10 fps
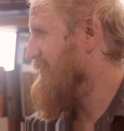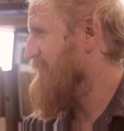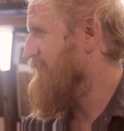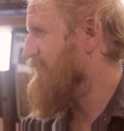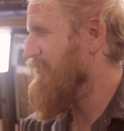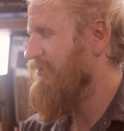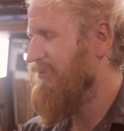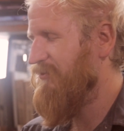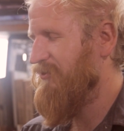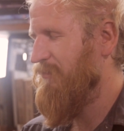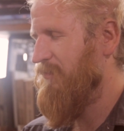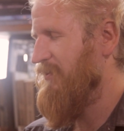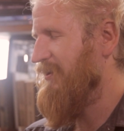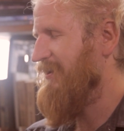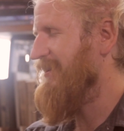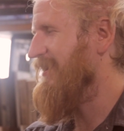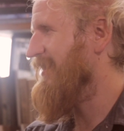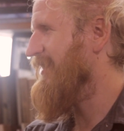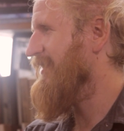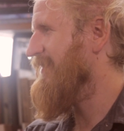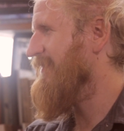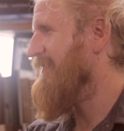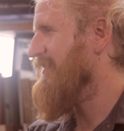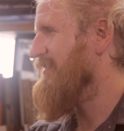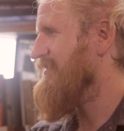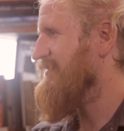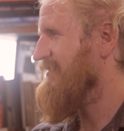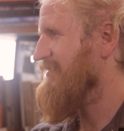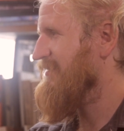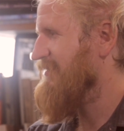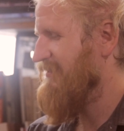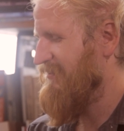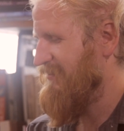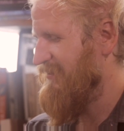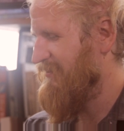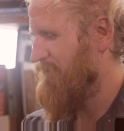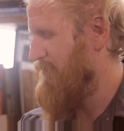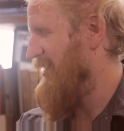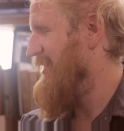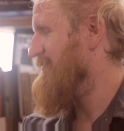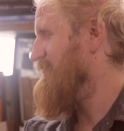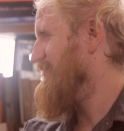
on foot or something, and it's bad